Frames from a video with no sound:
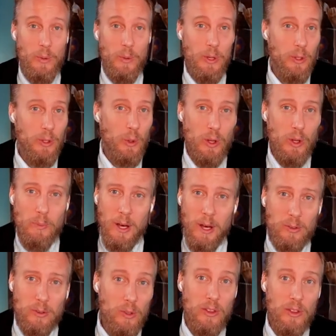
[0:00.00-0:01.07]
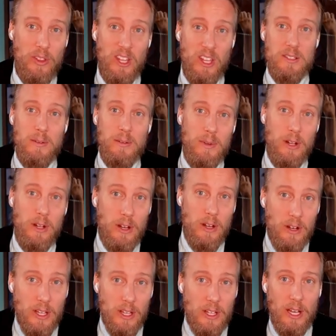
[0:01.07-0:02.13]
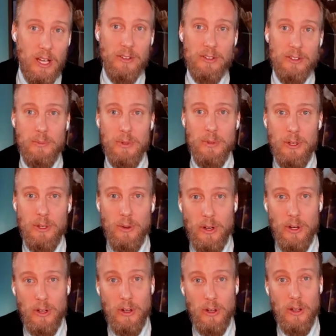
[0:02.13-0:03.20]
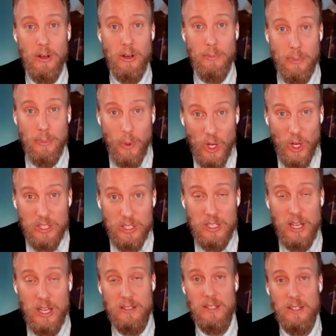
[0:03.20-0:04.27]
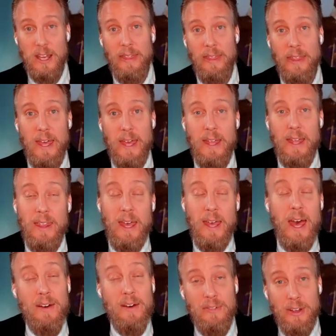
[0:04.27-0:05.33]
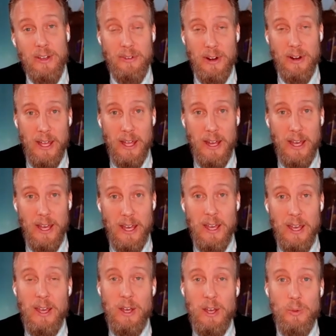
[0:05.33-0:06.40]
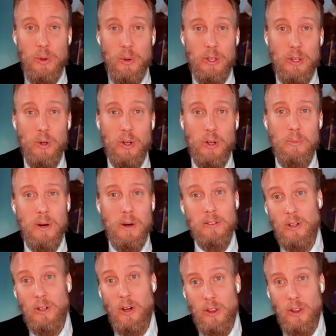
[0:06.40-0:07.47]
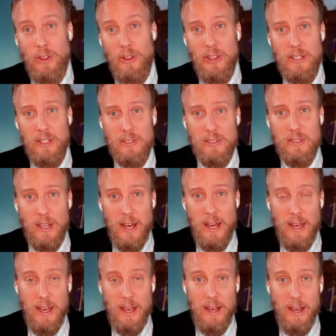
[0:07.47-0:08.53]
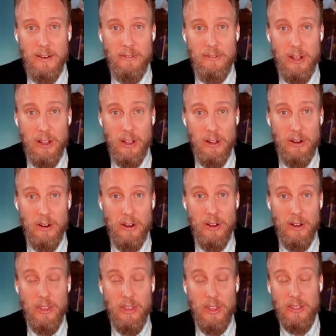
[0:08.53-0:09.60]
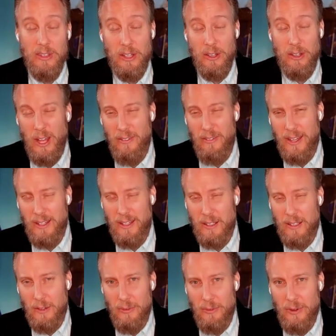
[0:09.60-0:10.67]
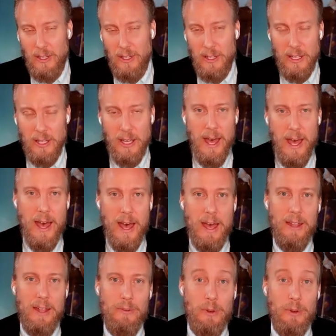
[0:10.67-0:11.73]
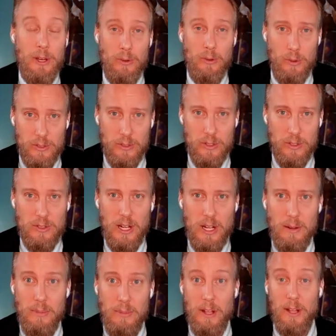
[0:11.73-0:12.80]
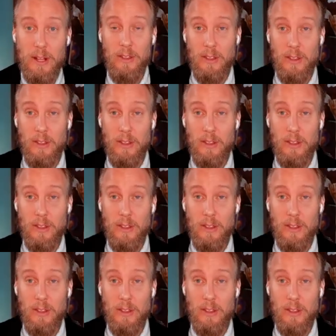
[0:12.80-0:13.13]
we talk about all the things I'm learning in the entrepreneurial process. And then every Friday we talk about all the things I have learned, things I could have done differently. And we are also celebrating